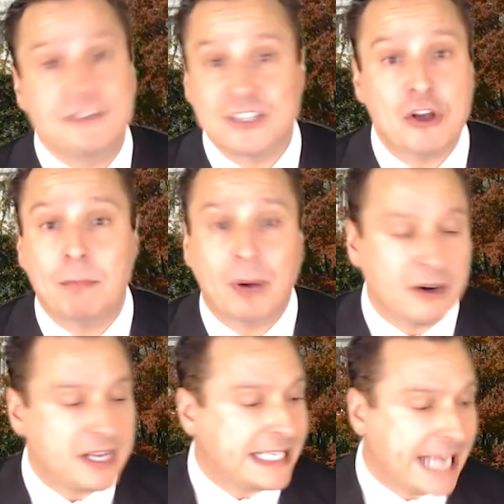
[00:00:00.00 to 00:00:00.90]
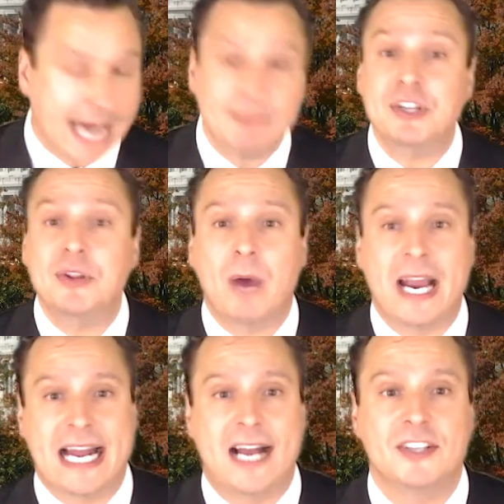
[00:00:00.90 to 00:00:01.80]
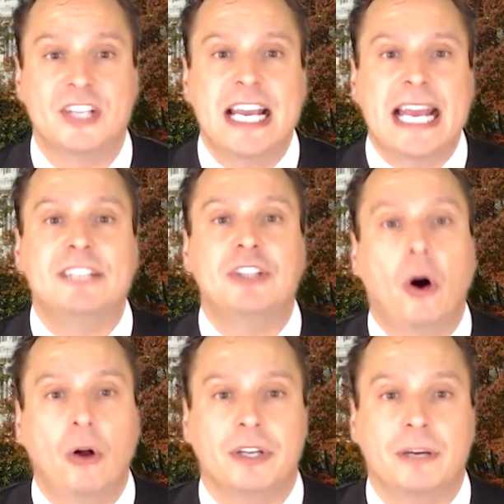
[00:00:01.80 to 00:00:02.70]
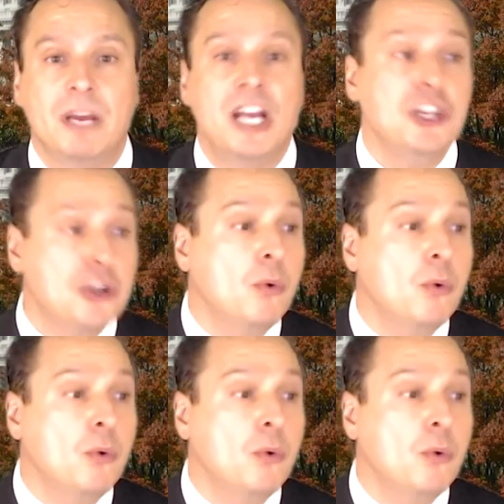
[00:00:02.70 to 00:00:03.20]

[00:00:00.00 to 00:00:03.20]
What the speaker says: his own party came to the White House and told him, "You